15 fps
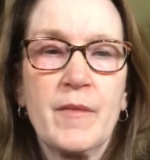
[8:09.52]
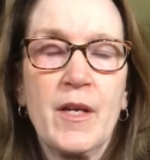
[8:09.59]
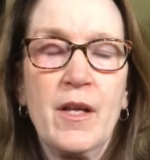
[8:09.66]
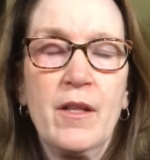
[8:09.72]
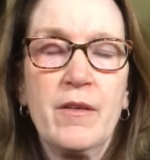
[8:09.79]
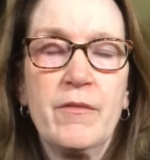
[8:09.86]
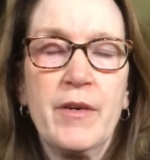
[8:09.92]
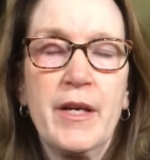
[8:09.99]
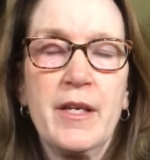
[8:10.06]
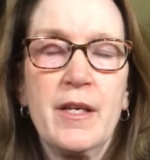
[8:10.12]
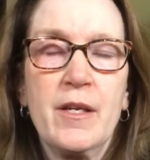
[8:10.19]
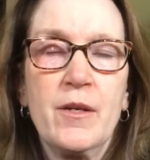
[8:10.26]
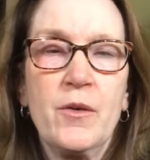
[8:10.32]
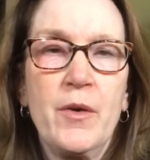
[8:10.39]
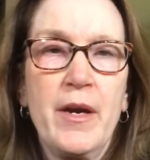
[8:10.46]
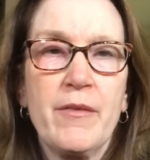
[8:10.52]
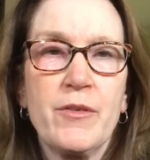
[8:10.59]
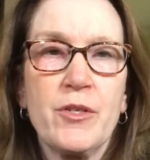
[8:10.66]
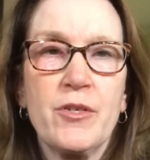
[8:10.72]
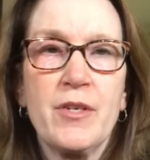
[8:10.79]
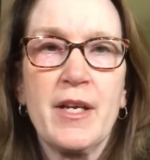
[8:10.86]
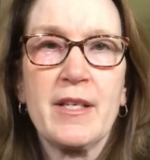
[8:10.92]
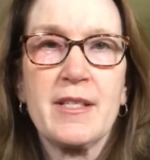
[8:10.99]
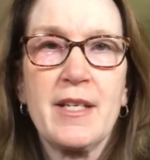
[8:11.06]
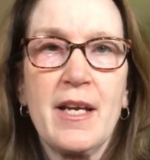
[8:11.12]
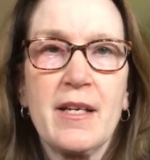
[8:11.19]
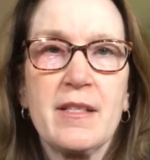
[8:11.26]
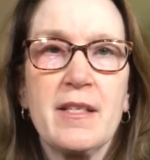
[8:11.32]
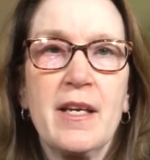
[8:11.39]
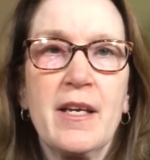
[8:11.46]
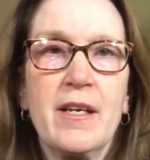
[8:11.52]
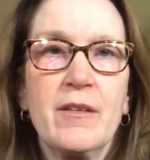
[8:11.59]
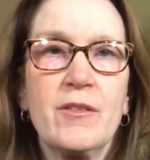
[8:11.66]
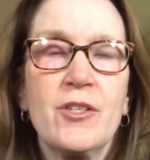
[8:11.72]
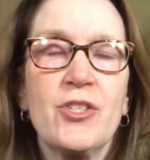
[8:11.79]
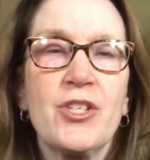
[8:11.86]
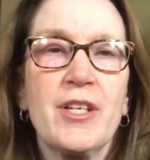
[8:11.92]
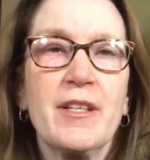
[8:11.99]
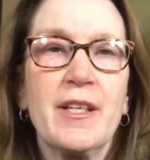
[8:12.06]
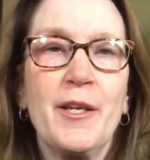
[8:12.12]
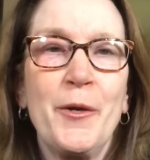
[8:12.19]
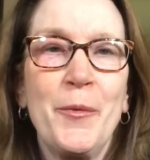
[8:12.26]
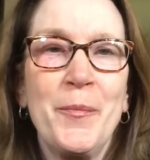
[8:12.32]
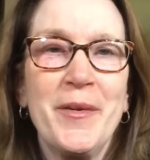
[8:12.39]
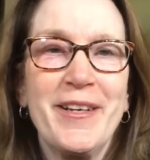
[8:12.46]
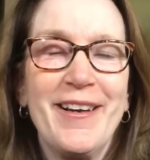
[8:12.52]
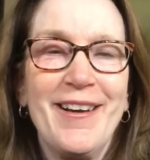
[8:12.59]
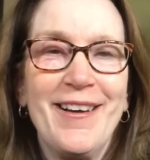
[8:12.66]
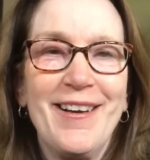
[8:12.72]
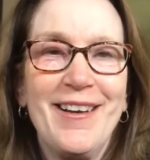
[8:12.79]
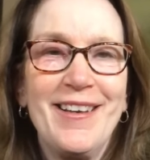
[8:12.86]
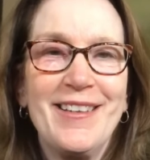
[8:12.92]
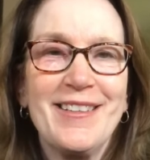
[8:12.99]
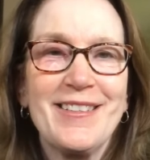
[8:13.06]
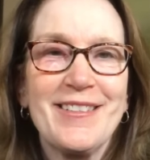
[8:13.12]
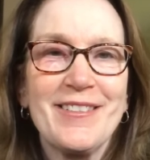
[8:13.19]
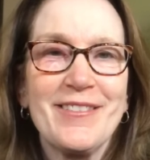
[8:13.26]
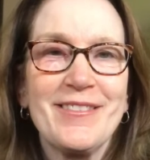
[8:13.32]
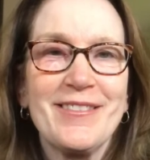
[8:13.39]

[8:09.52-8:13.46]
I'll invite you after your next exhale to gently open eyes.